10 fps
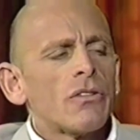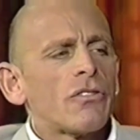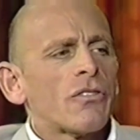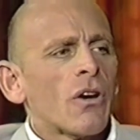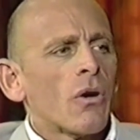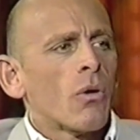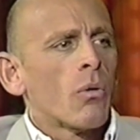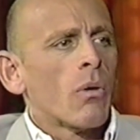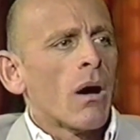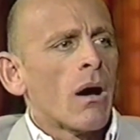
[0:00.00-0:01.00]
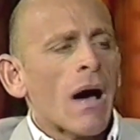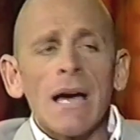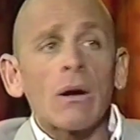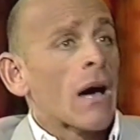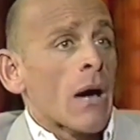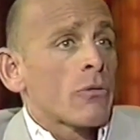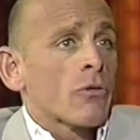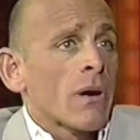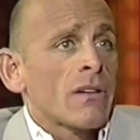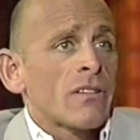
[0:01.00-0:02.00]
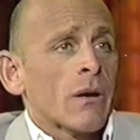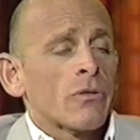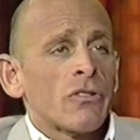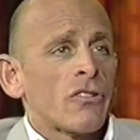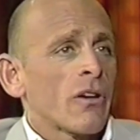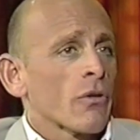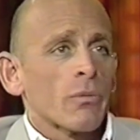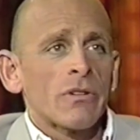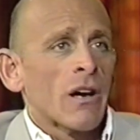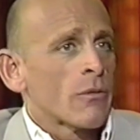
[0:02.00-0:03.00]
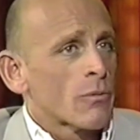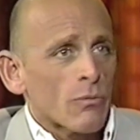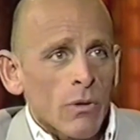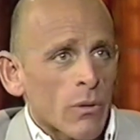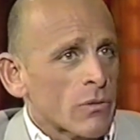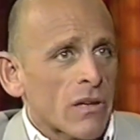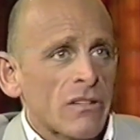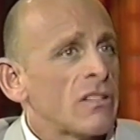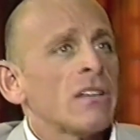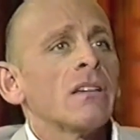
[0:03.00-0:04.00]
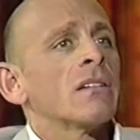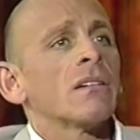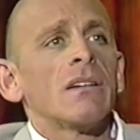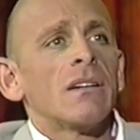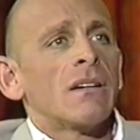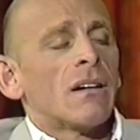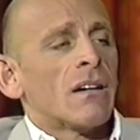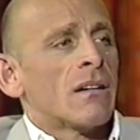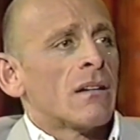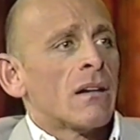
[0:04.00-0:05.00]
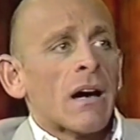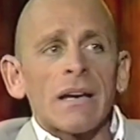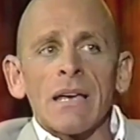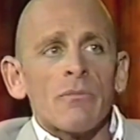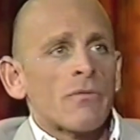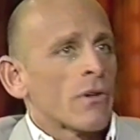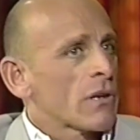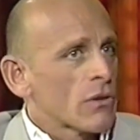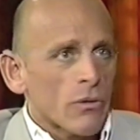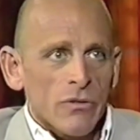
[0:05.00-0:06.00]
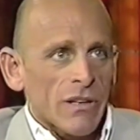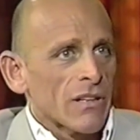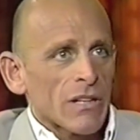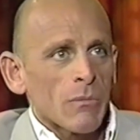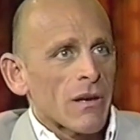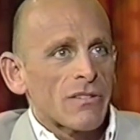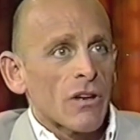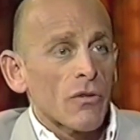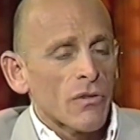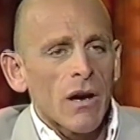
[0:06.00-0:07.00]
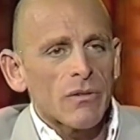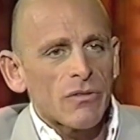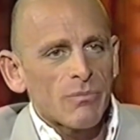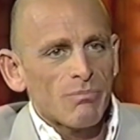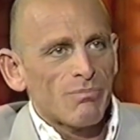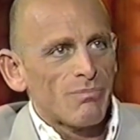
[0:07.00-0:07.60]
So I was crazy. I was in jail 3 times before I was 18. I came very close to killing myself, not